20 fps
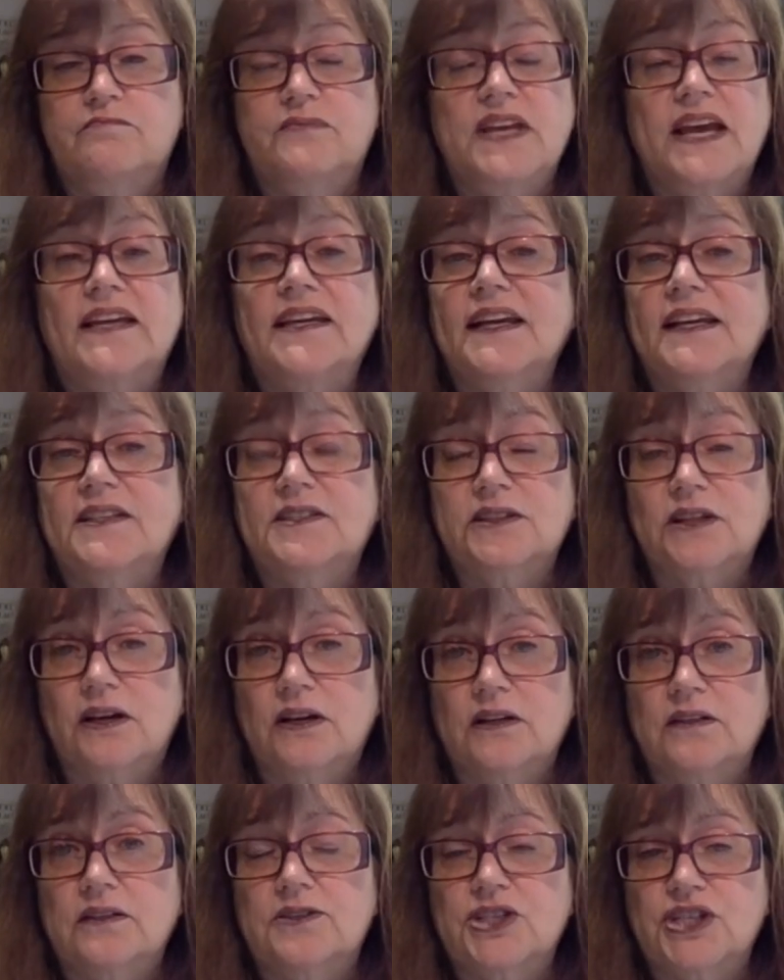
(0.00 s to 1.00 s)

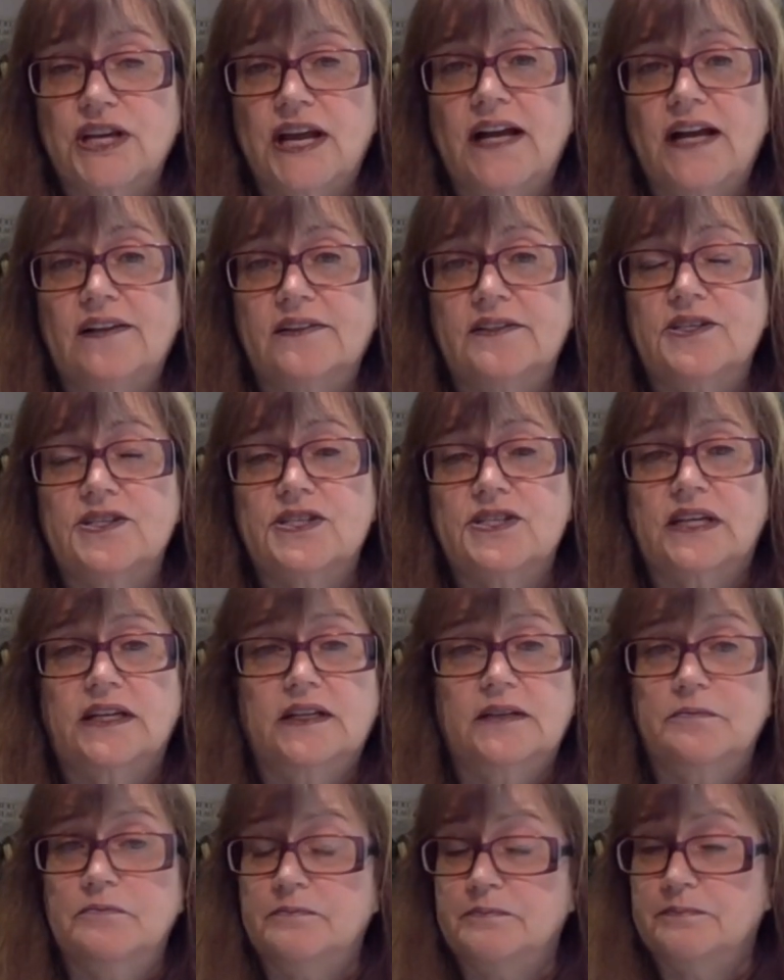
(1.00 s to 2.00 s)
decades-long challenge
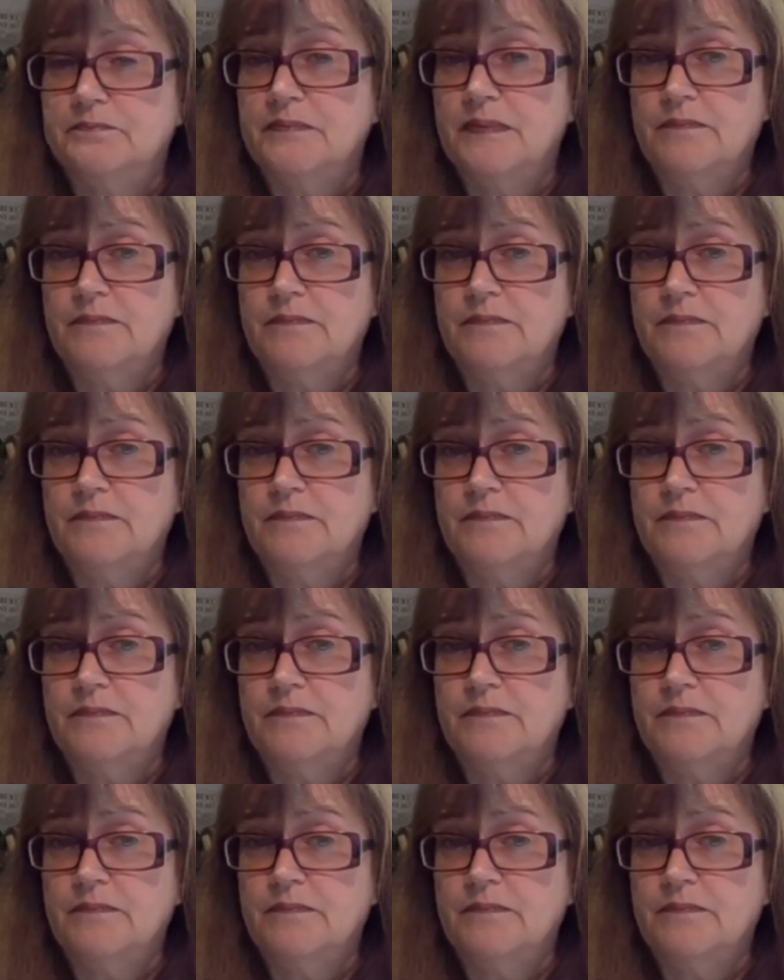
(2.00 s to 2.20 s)
saying,